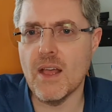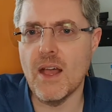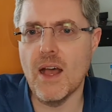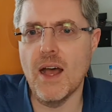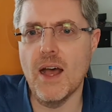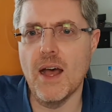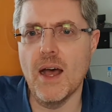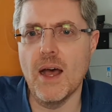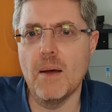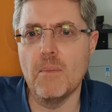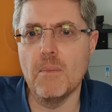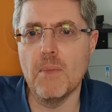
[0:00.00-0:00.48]

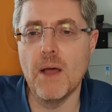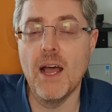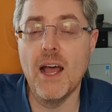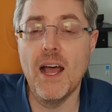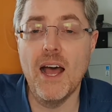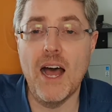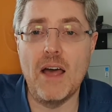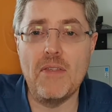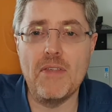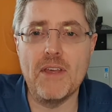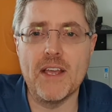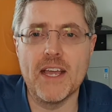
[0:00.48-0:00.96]

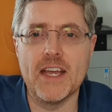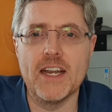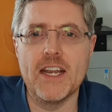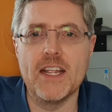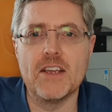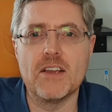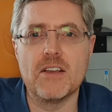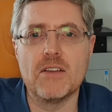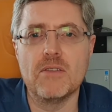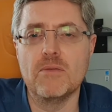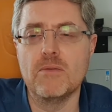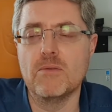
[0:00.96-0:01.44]
I think any
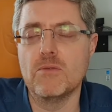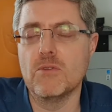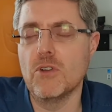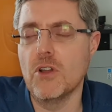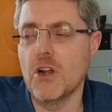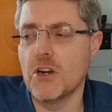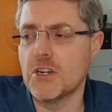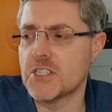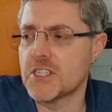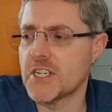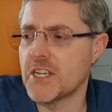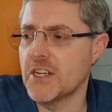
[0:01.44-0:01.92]

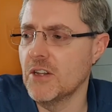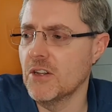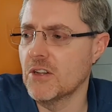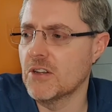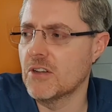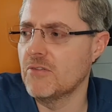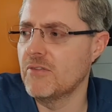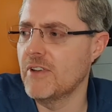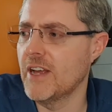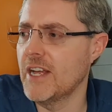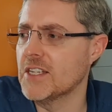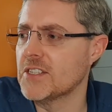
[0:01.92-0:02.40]
large-scale
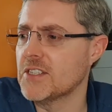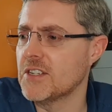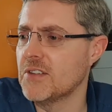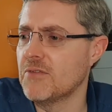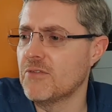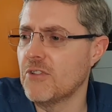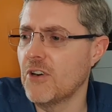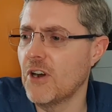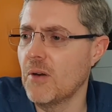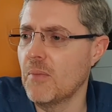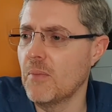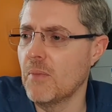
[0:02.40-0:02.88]
conveyancing
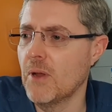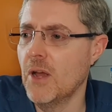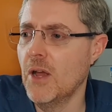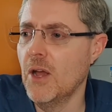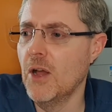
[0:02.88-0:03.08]
firm